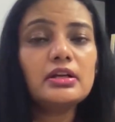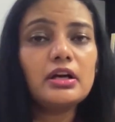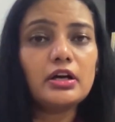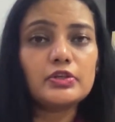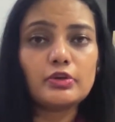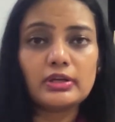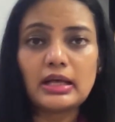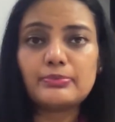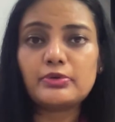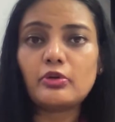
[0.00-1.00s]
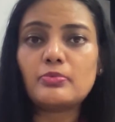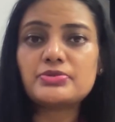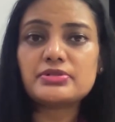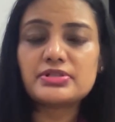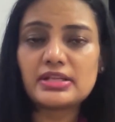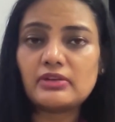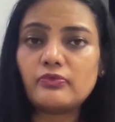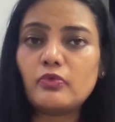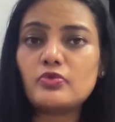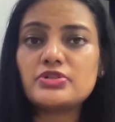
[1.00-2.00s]
your laptops, cell
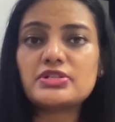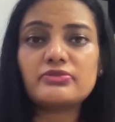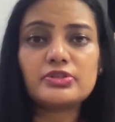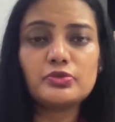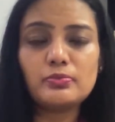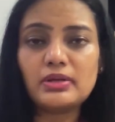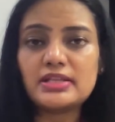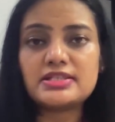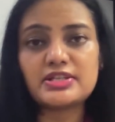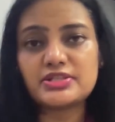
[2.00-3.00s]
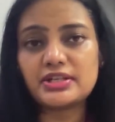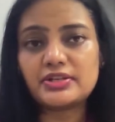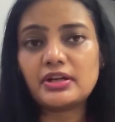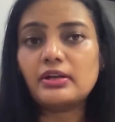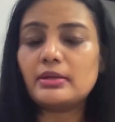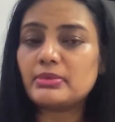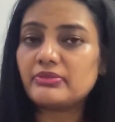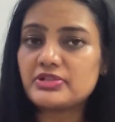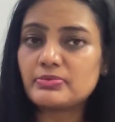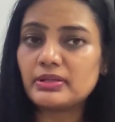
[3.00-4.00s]
phones, tube lights, etc. emit
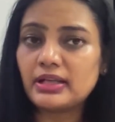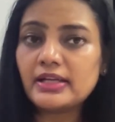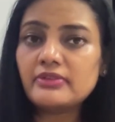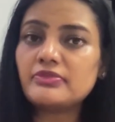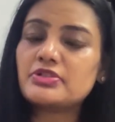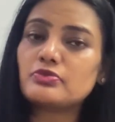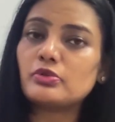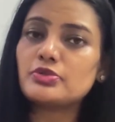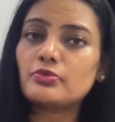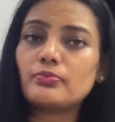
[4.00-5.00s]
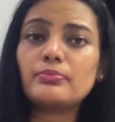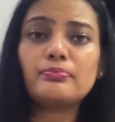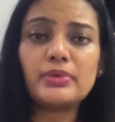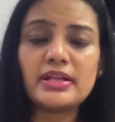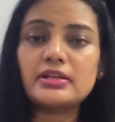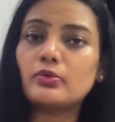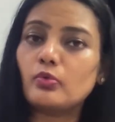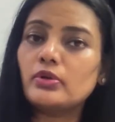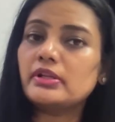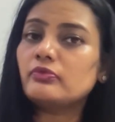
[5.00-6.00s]
visible light, which is also playing a
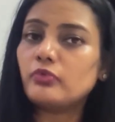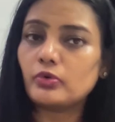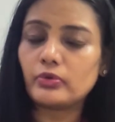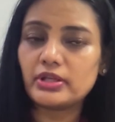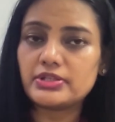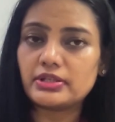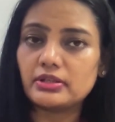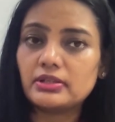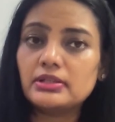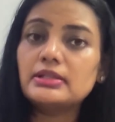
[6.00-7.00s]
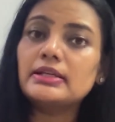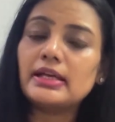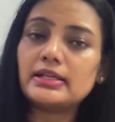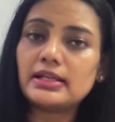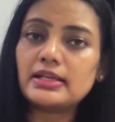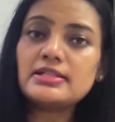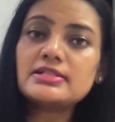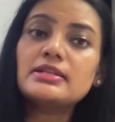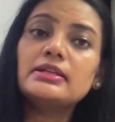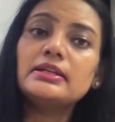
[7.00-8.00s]
role in photoaging. And
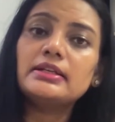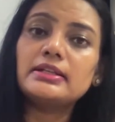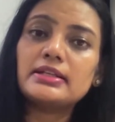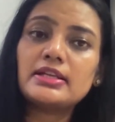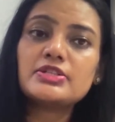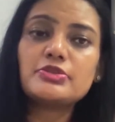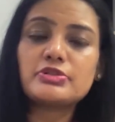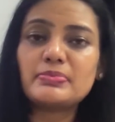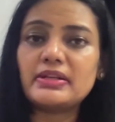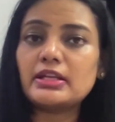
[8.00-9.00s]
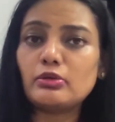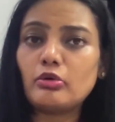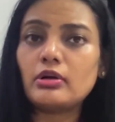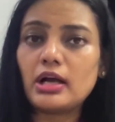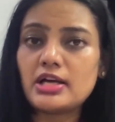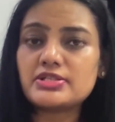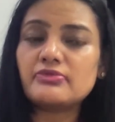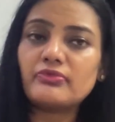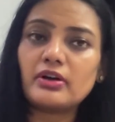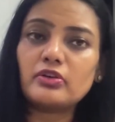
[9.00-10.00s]
hence, In case you're spending long hours in
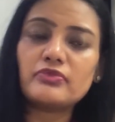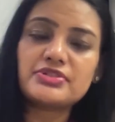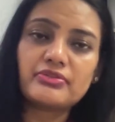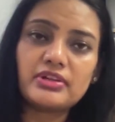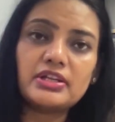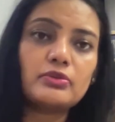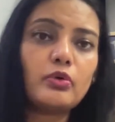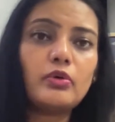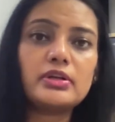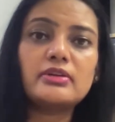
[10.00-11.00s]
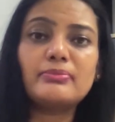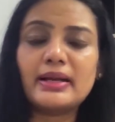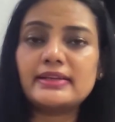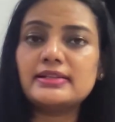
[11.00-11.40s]
front of a screen or in a brightly